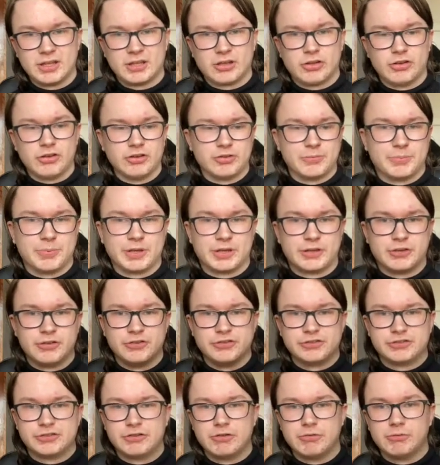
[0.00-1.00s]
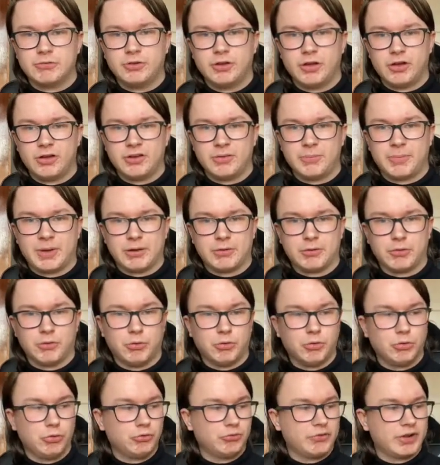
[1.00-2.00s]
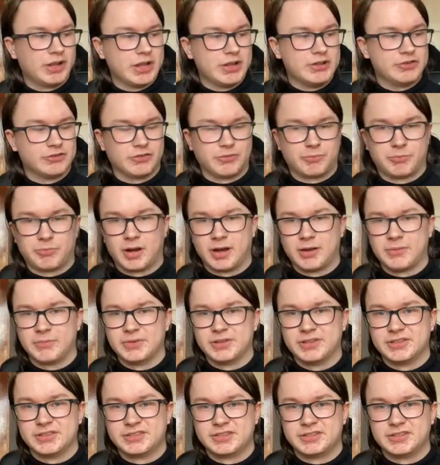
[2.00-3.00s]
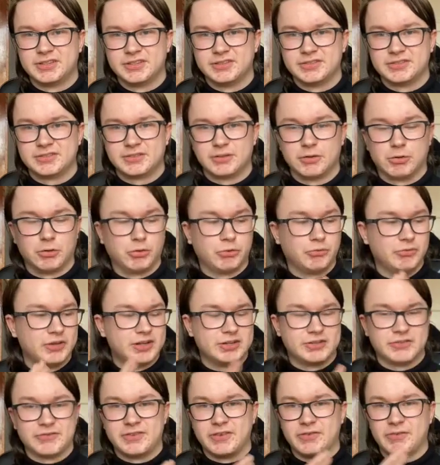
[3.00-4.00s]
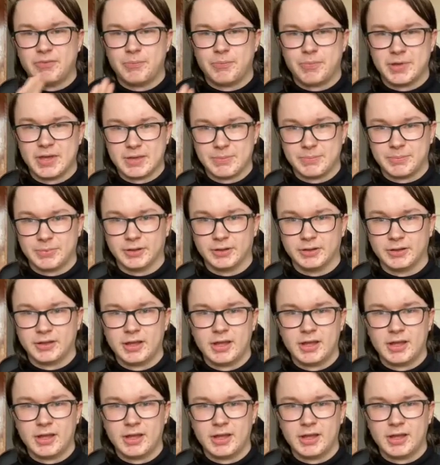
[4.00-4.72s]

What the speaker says: good because you learn about a whole range of prime ministers, a whole range of different people.